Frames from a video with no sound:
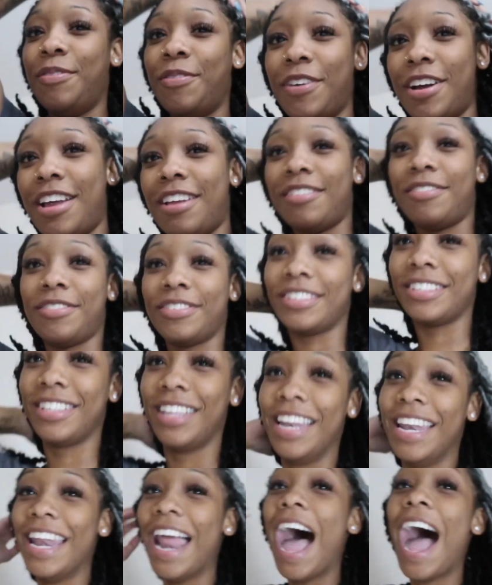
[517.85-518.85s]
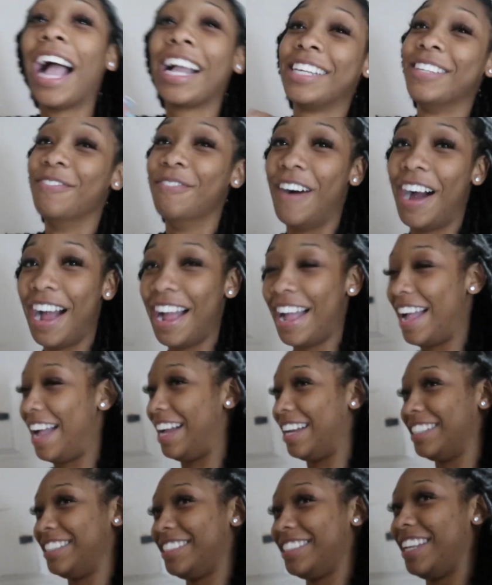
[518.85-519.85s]
waves was knocking my
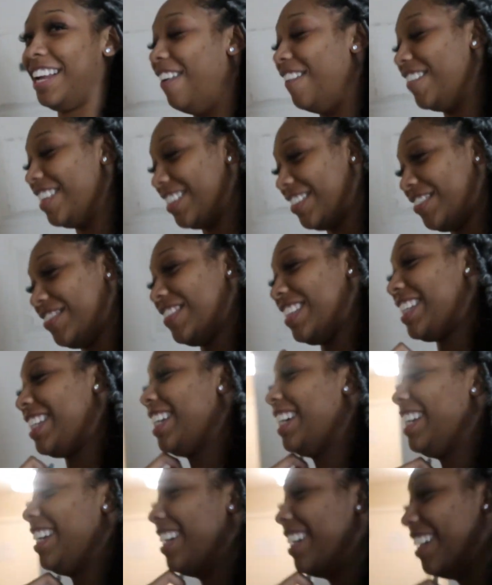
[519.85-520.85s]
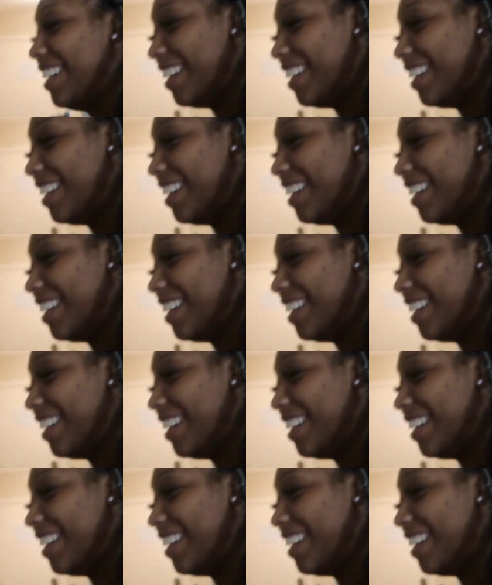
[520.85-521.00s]
ass. I wish we could